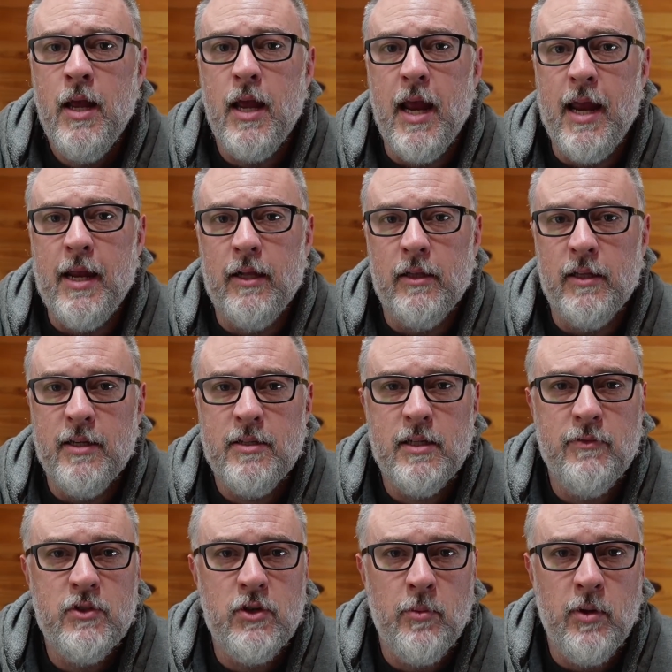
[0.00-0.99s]
a
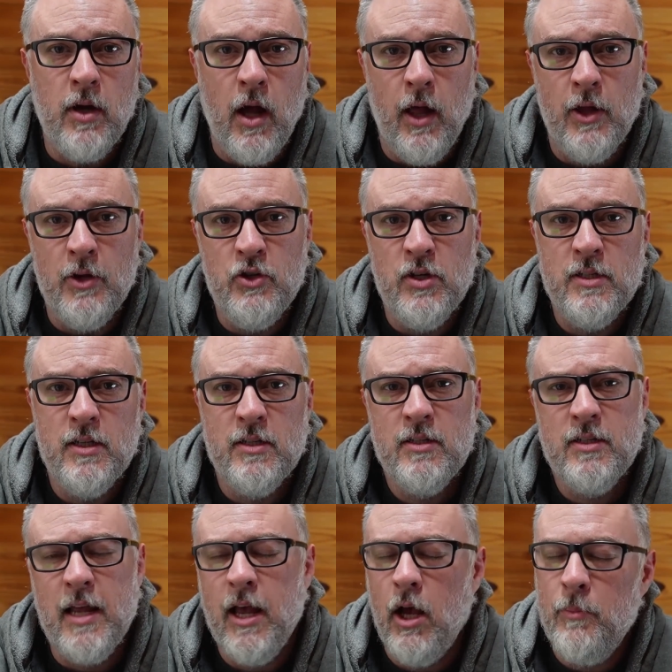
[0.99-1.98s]
list of terminology
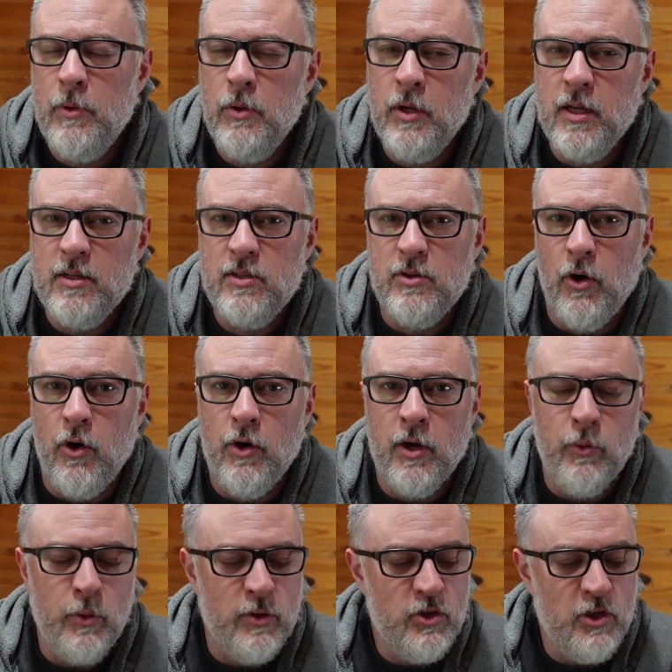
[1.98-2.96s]
just to help you get
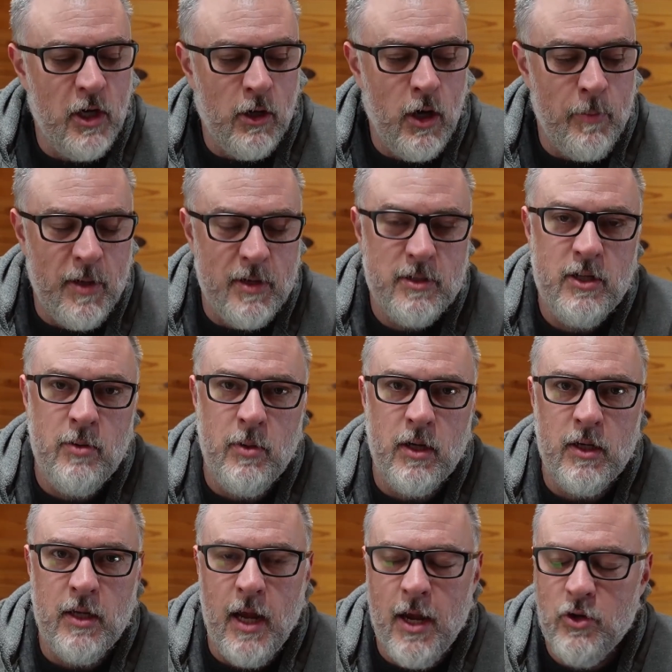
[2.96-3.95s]
started with GMRS
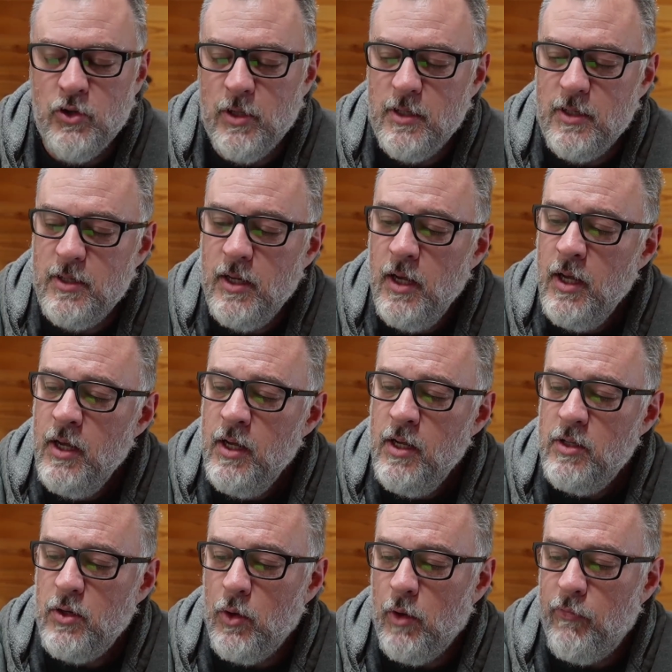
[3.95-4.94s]
communications.
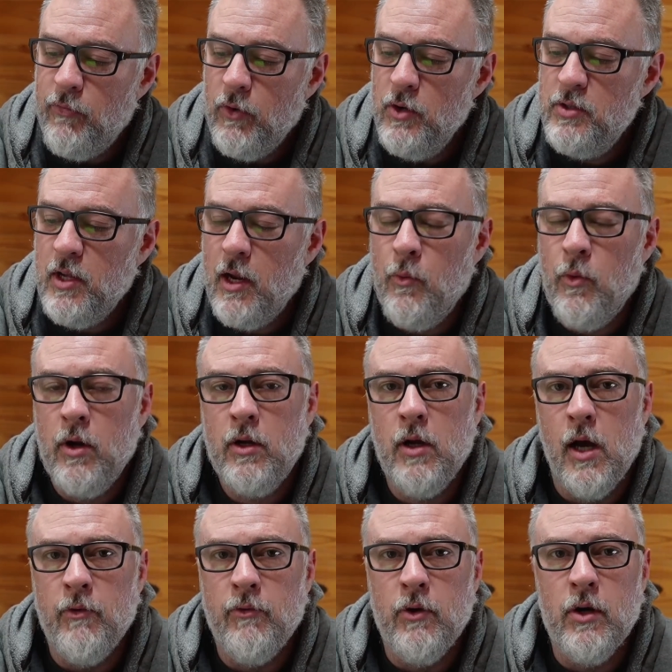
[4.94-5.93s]
So the first thing I want to
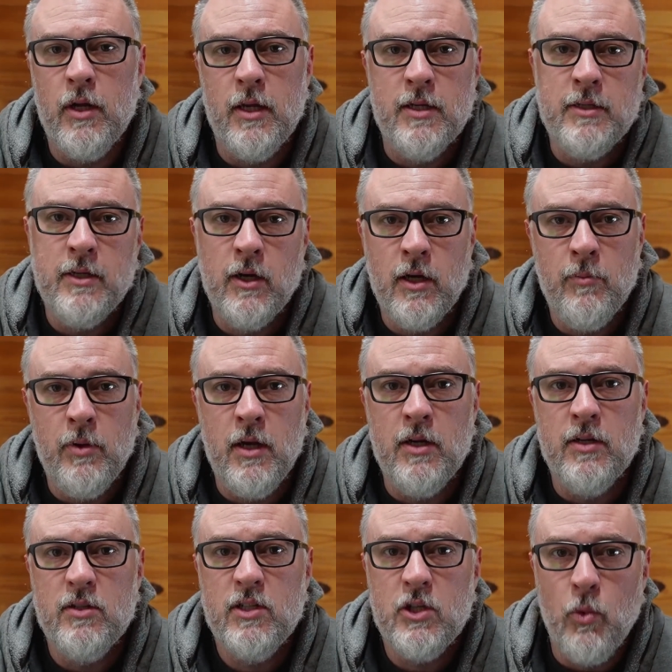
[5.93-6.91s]
cover is going to
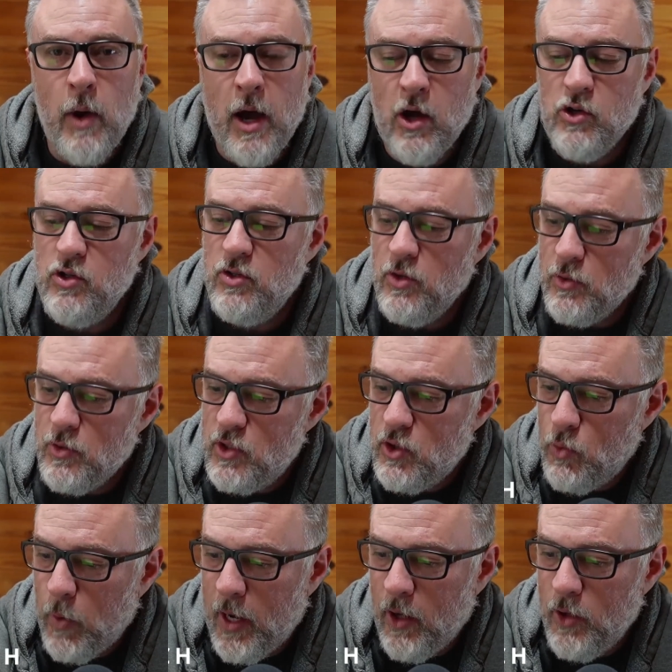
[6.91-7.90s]
be squelch. So
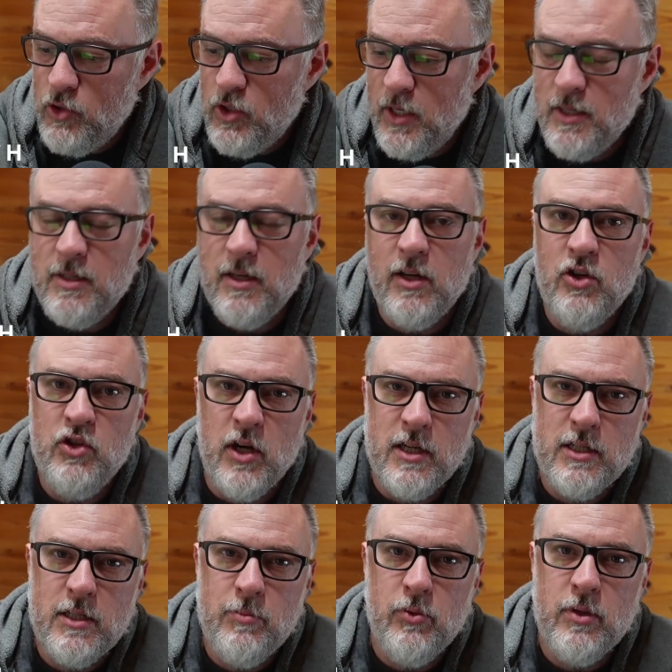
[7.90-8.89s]
squelch is an
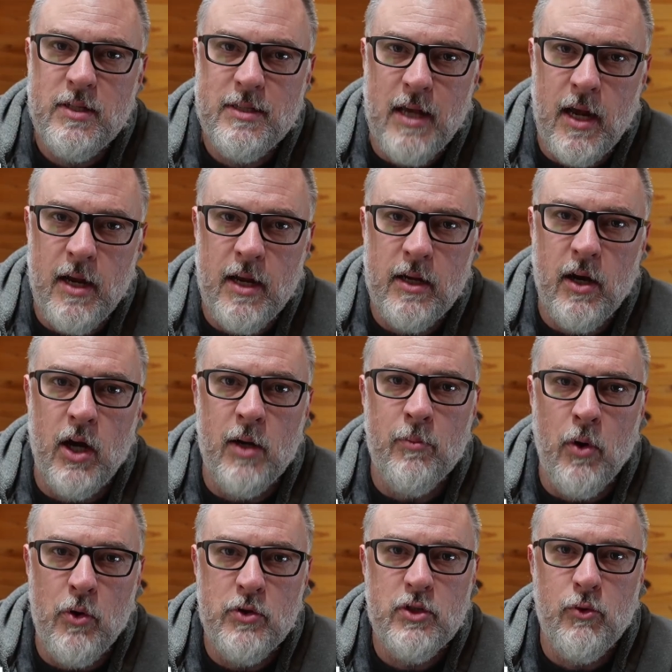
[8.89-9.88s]
adjustable setting on
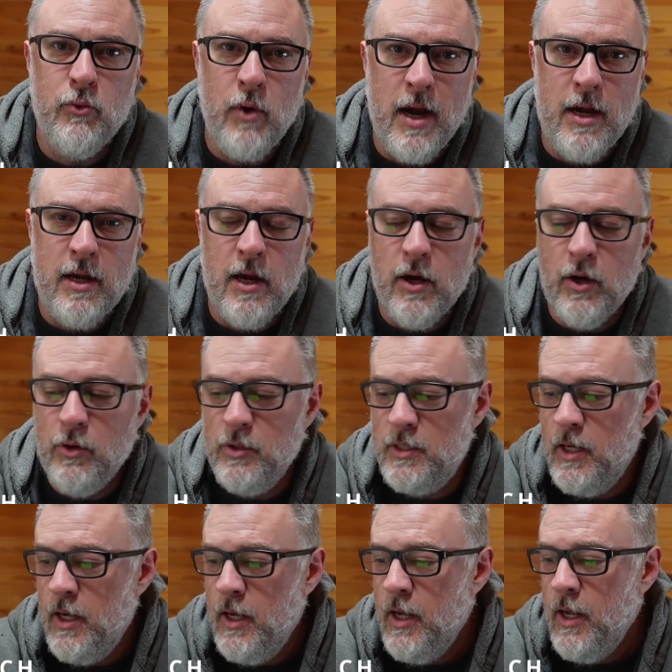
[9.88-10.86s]
most radios